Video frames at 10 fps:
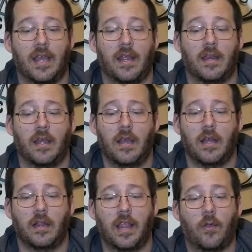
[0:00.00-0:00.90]
And
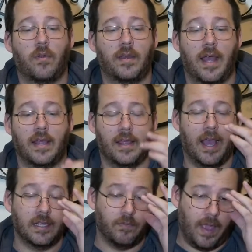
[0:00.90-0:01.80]
Liquid Death
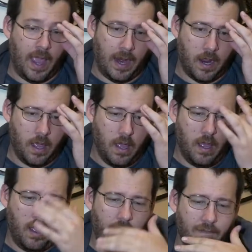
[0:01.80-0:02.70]
has made
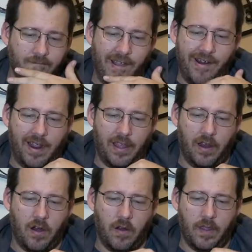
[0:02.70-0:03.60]
it very
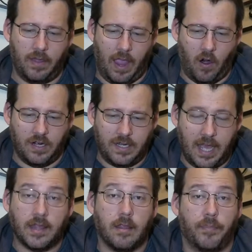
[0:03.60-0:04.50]
clear that they are
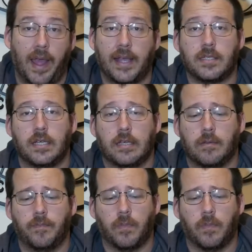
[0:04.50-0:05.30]
death to plastic.